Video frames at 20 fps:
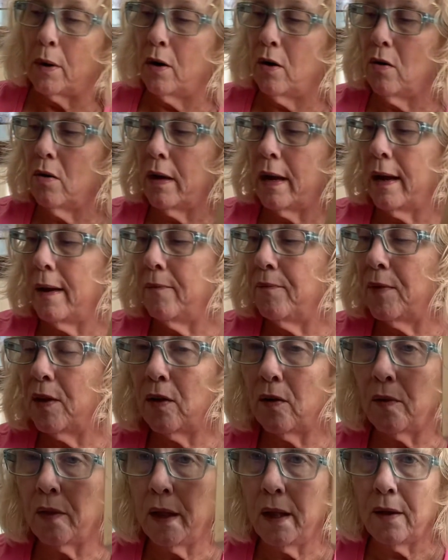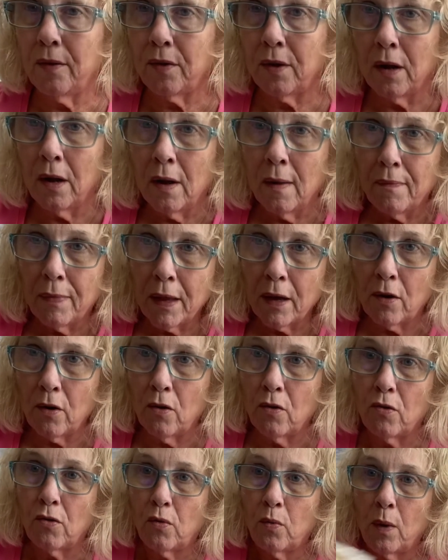Okay, so this
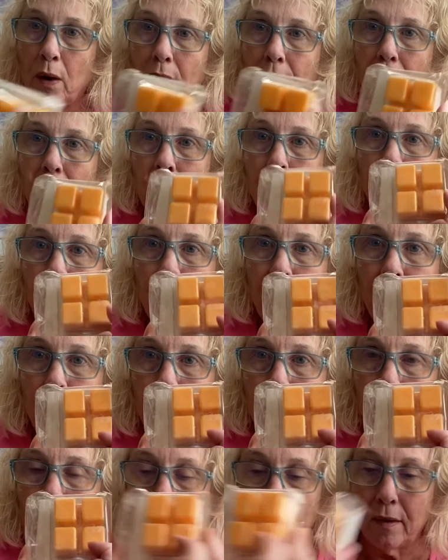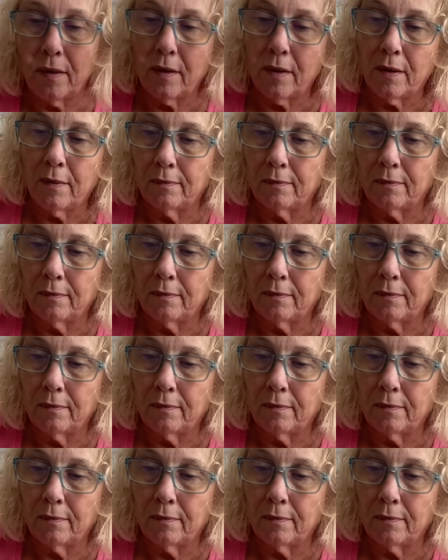goes with these.